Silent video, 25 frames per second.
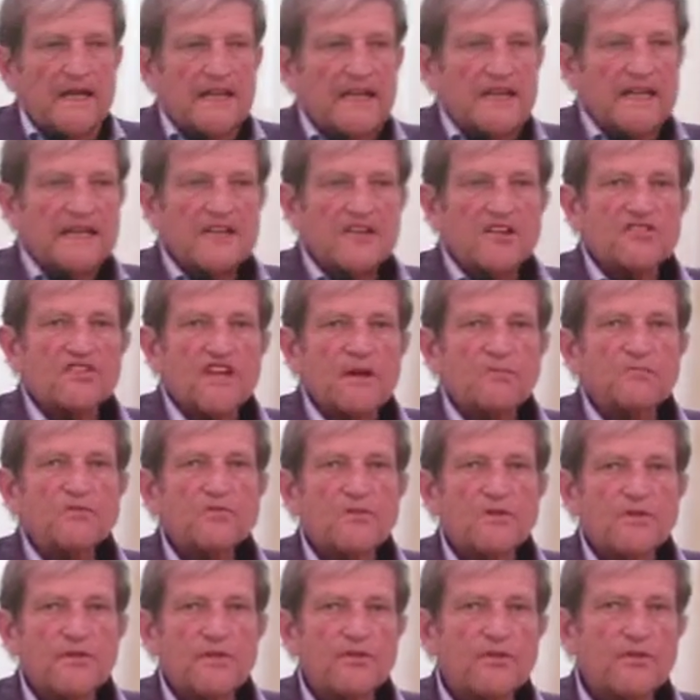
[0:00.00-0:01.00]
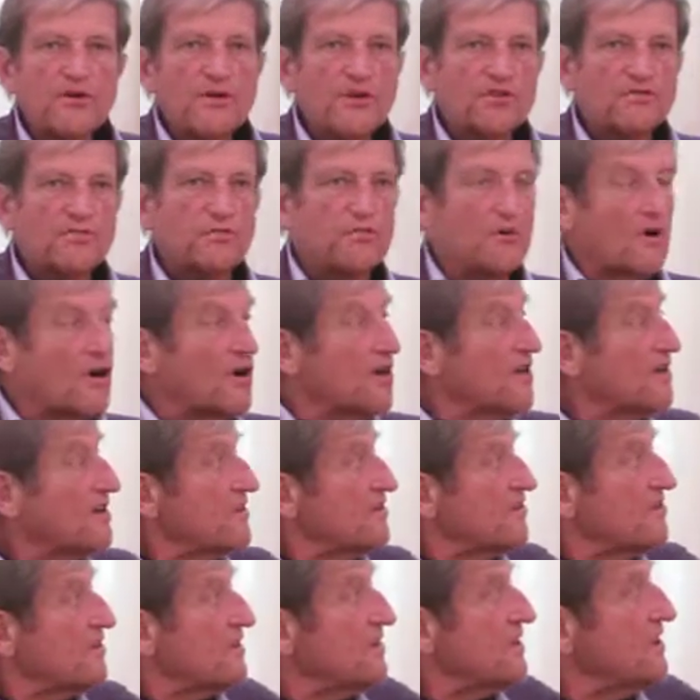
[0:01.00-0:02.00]
Let us come to the third
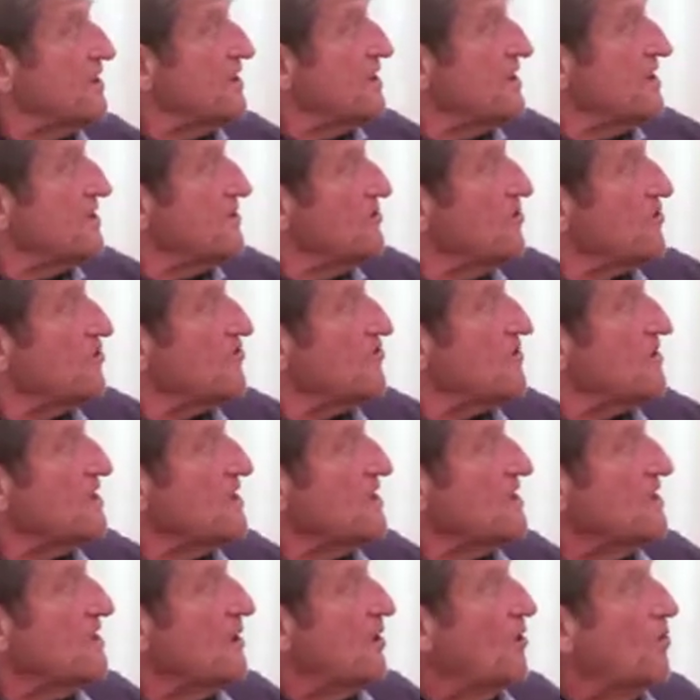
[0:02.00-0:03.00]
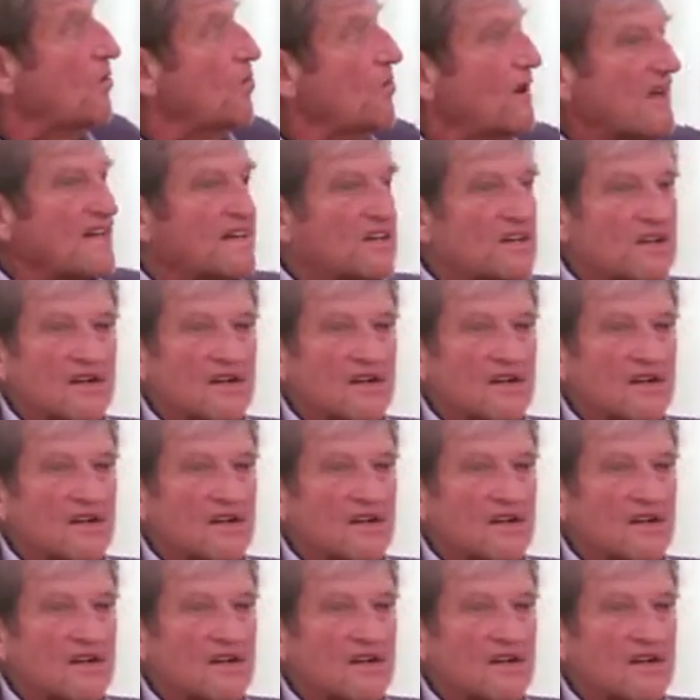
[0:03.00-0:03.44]
point. Here you see one